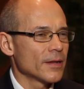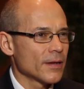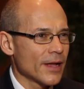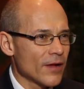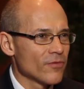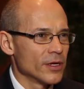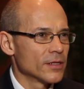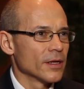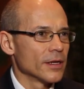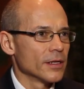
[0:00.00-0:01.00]
every
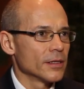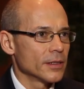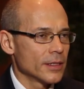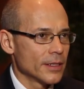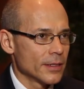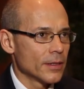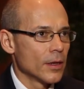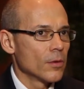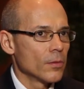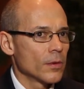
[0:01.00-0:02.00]
client it,
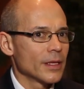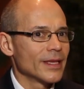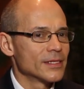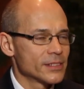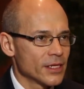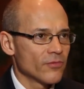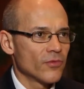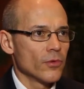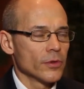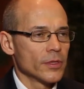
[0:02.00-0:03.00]
except
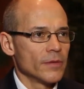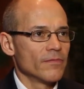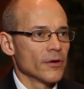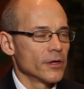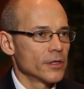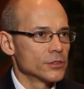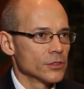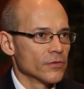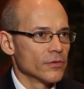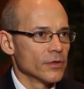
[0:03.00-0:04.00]
for the very
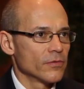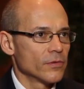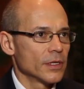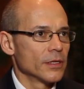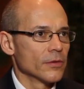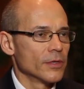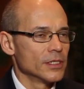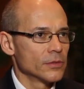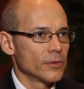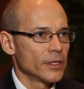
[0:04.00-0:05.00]
conservative. And the
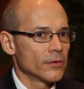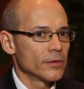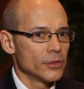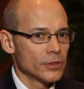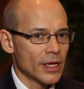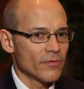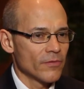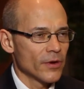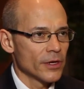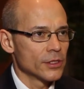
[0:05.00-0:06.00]
reason we don't have a
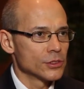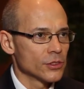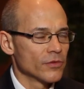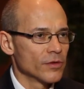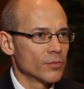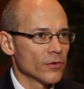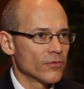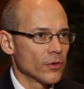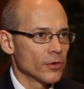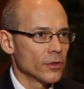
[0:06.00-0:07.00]
very conservative
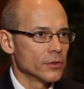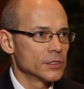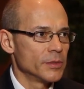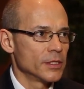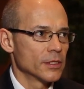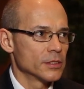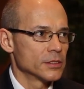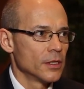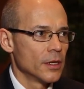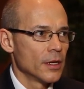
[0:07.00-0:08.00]
portfolio is because
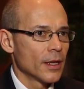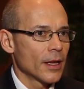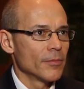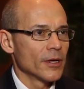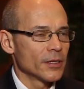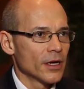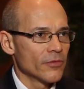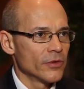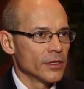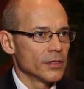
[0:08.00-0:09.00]
I'm not
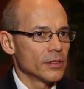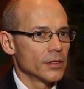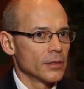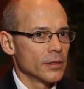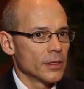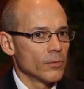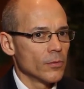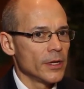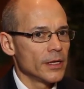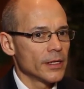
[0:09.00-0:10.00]
confident that, that
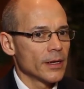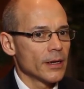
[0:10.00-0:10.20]
we, can,